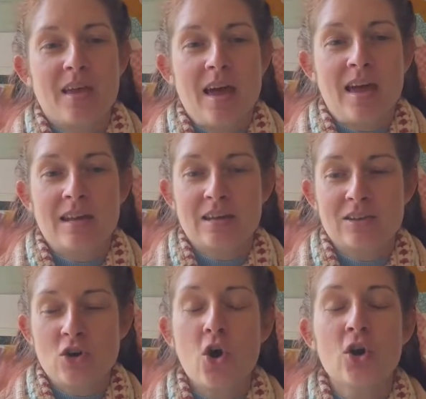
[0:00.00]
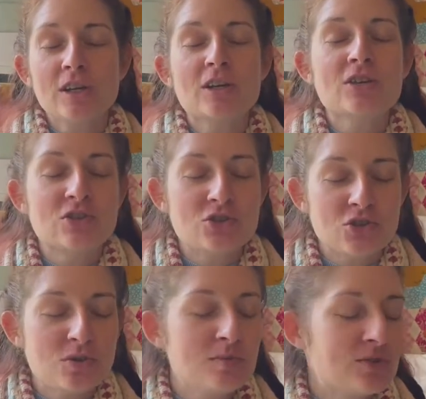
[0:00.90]
And it totally
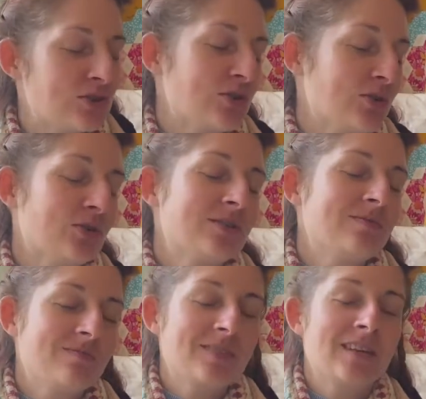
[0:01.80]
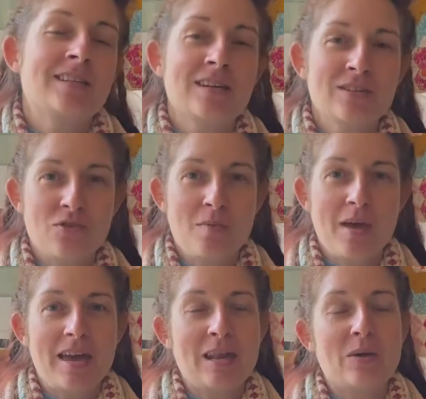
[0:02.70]
consumes you, or it does for
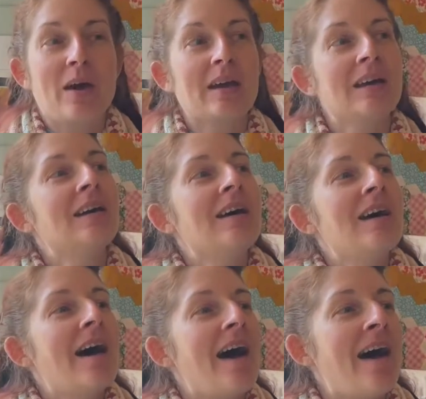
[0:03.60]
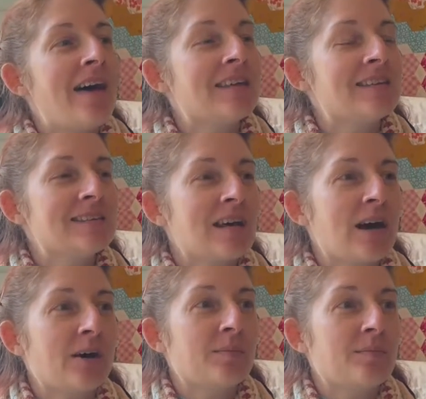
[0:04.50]
me anyway. And
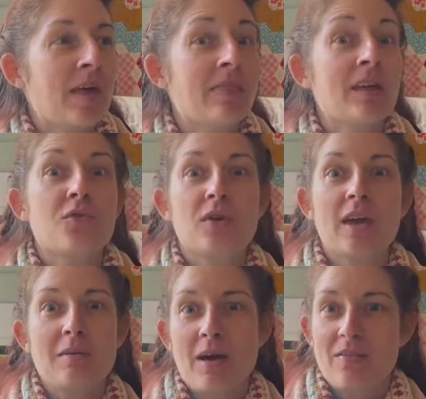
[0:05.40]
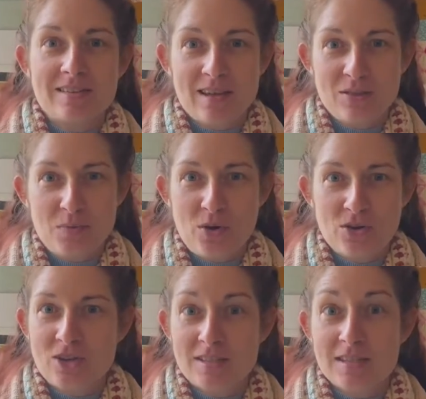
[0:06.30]
then I forget about these other
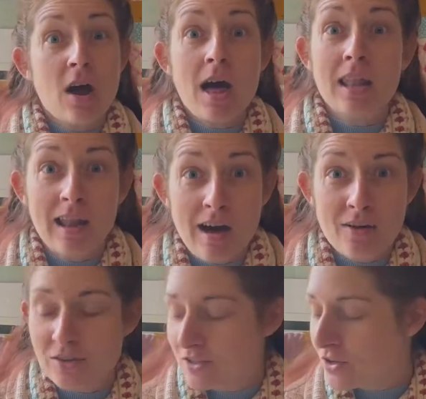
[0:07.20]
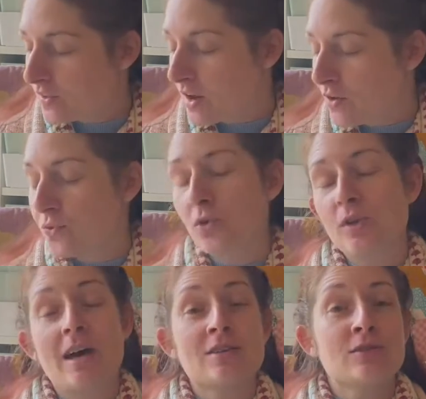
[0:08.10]
projects that I love. It's not that I've fallen
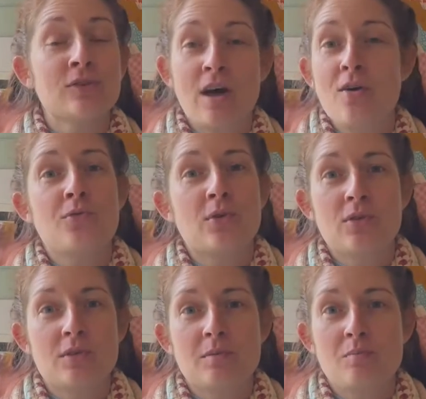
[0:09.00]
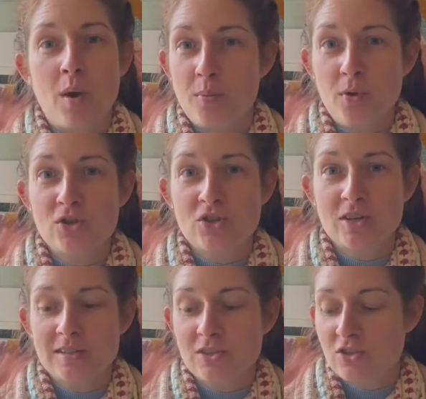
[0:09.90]
out of love with my
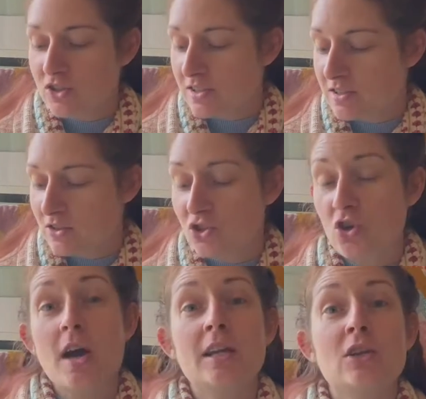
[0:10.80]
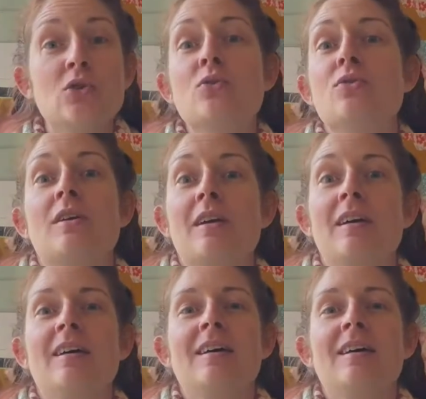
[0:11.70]
projects, it's just the shiny new thing.